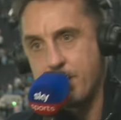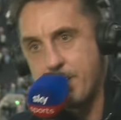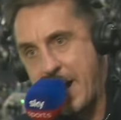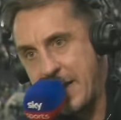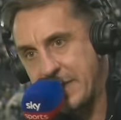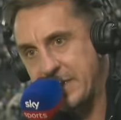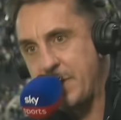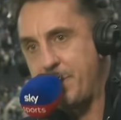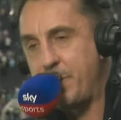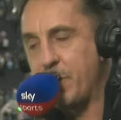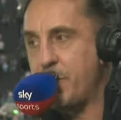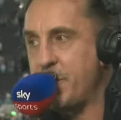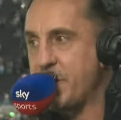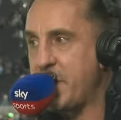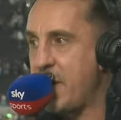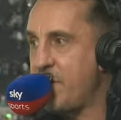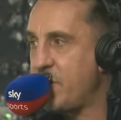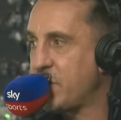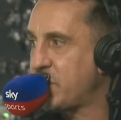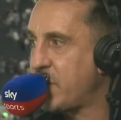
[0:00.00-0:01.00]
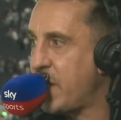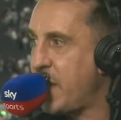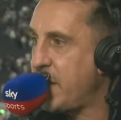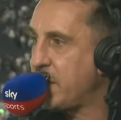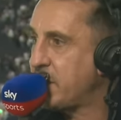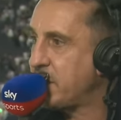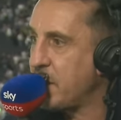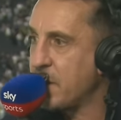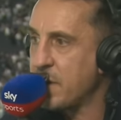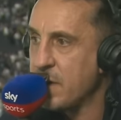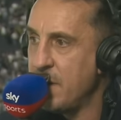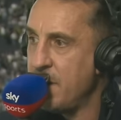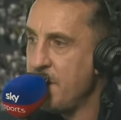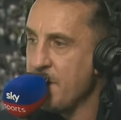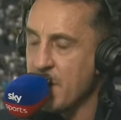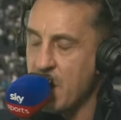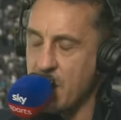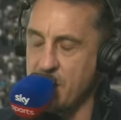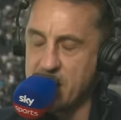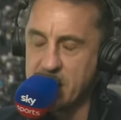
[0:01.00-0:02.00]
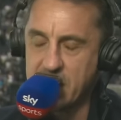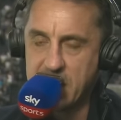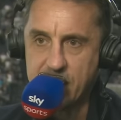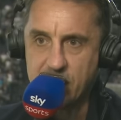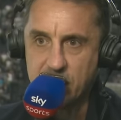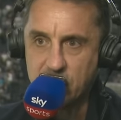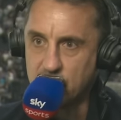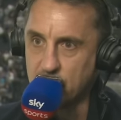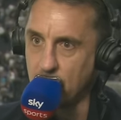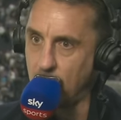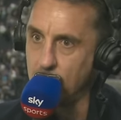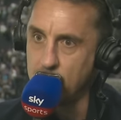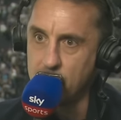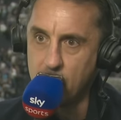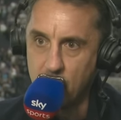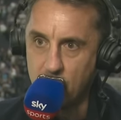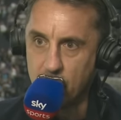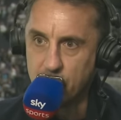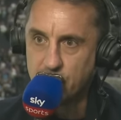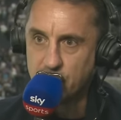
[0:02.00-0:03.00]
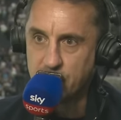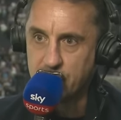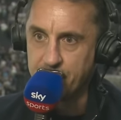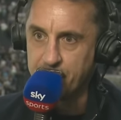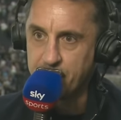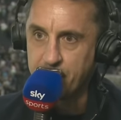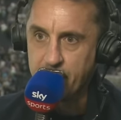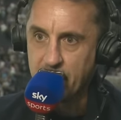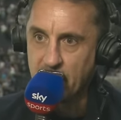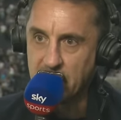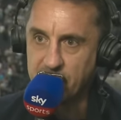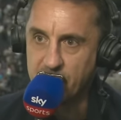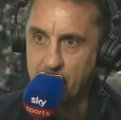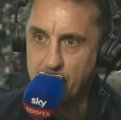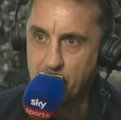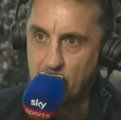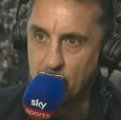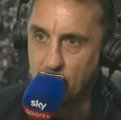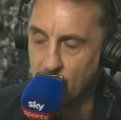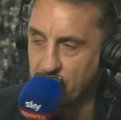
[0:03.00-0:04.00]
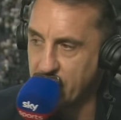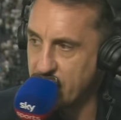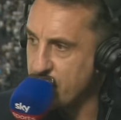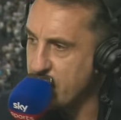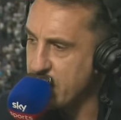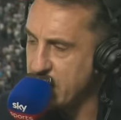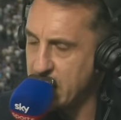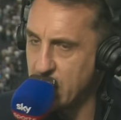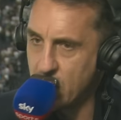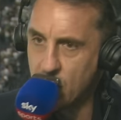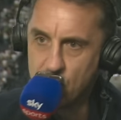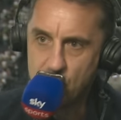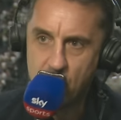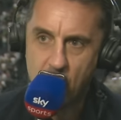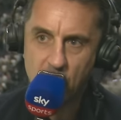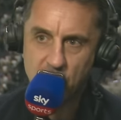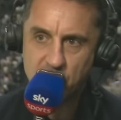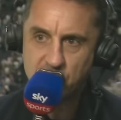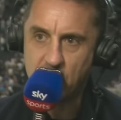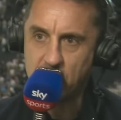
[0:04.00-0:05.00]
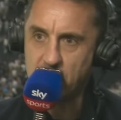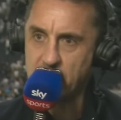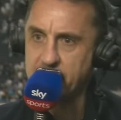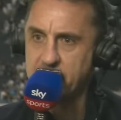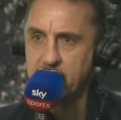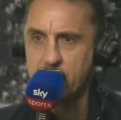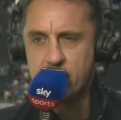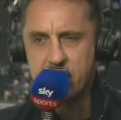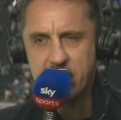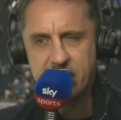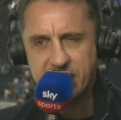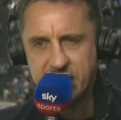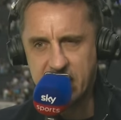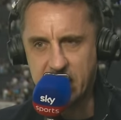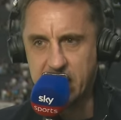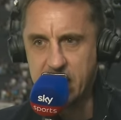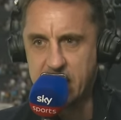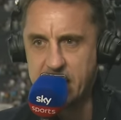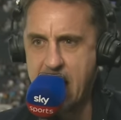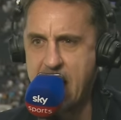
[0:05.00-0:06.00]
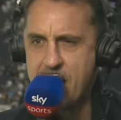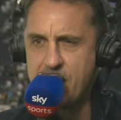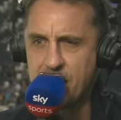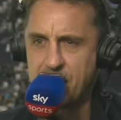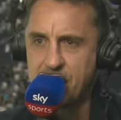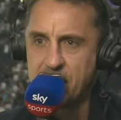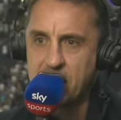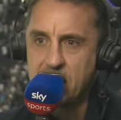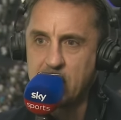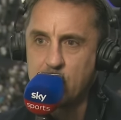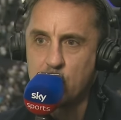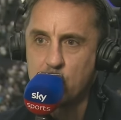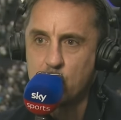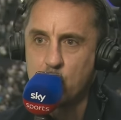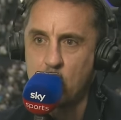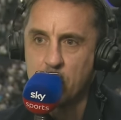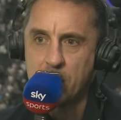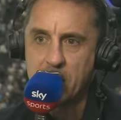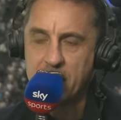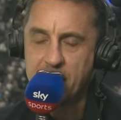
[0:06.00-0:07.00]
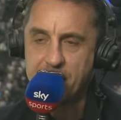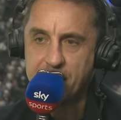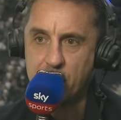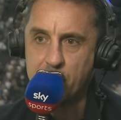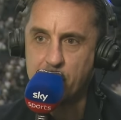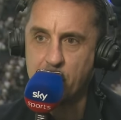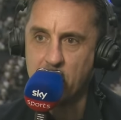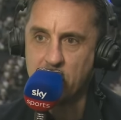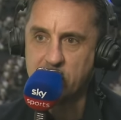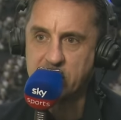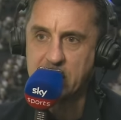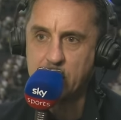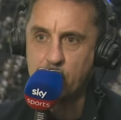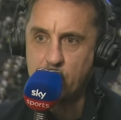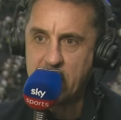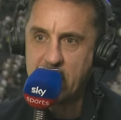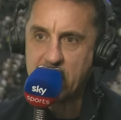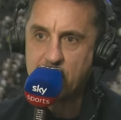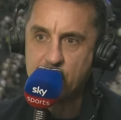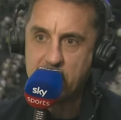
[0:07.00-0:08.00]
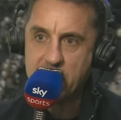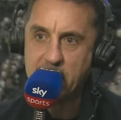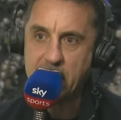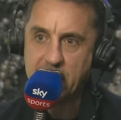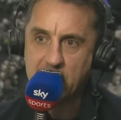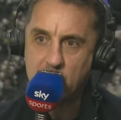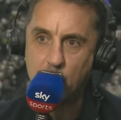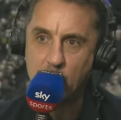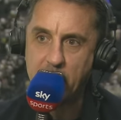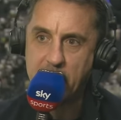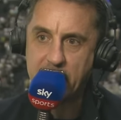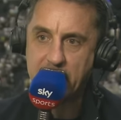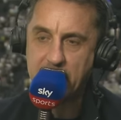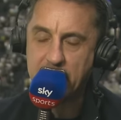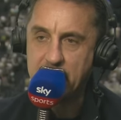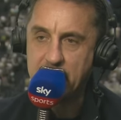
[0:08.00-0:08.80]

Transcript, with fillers: Matip will be devastated and they've given so much. Liverpool, they really look rock solid, they were resilient, everything you would want in a football team. We're really quick